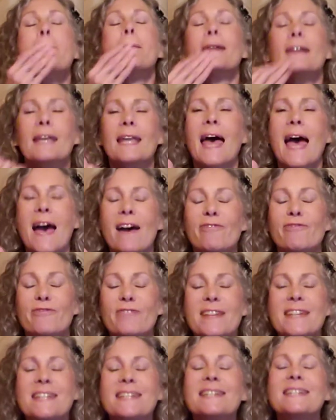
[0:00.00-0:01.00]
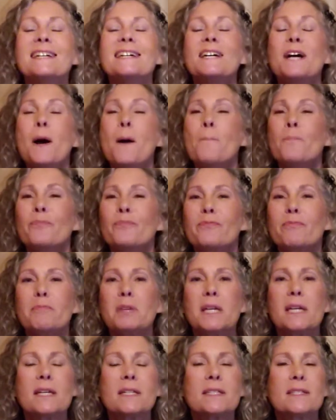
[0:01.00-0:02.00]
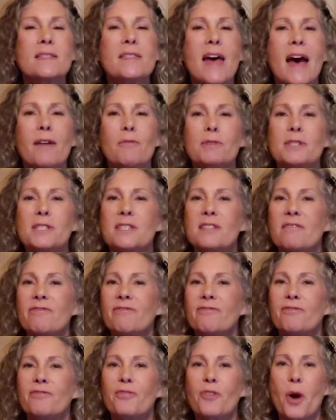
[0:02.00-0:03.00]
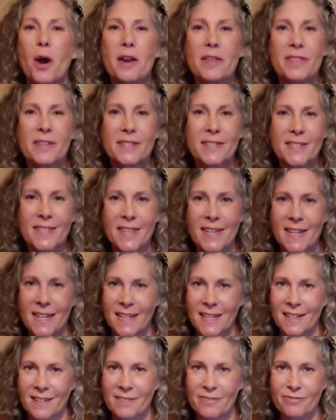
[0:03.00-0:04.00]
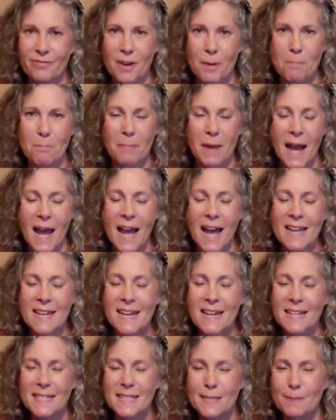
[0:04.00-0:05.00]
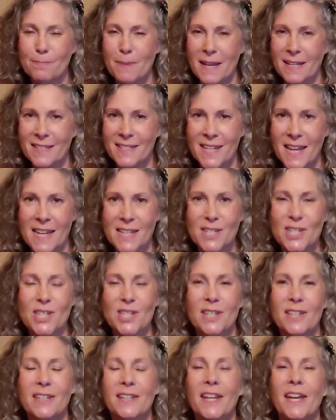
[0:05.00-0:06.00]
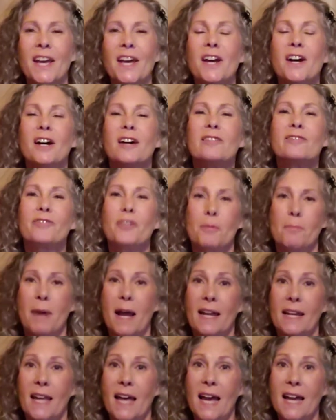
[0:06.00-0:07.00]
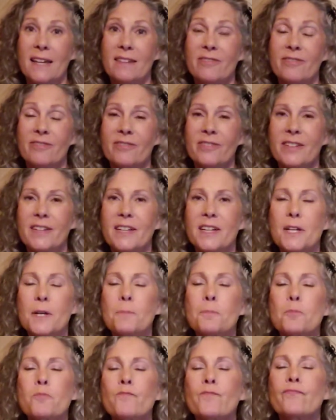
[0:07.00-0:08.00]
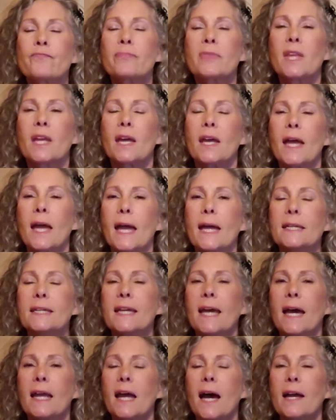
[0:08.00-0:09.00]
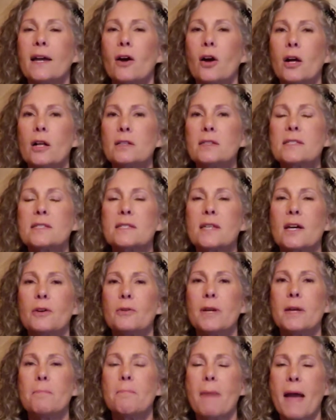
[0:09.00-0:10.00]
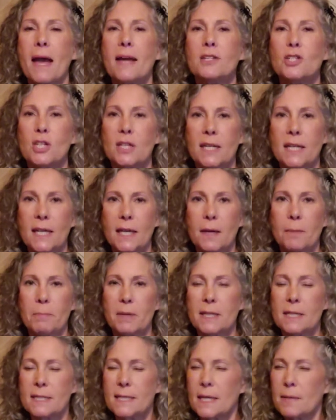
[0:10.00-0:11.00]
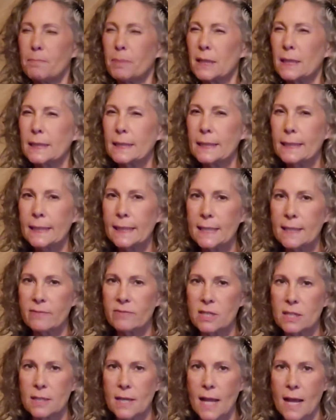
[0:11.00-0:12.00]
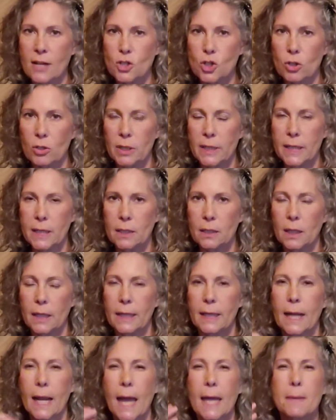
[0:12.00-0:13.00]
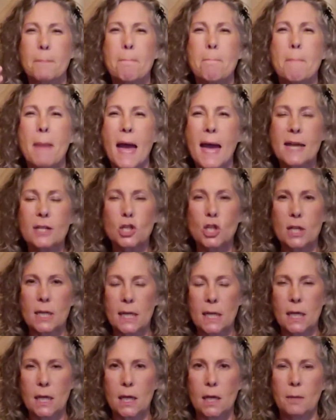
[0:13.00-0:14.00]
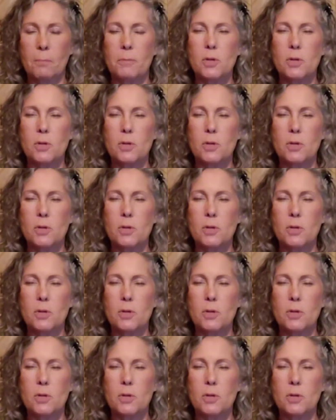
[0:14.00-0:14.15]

laughing, because that was the farthest thing from my expectation for my life. And yet I also imagine him, because he believed in natural healing, and I imagine him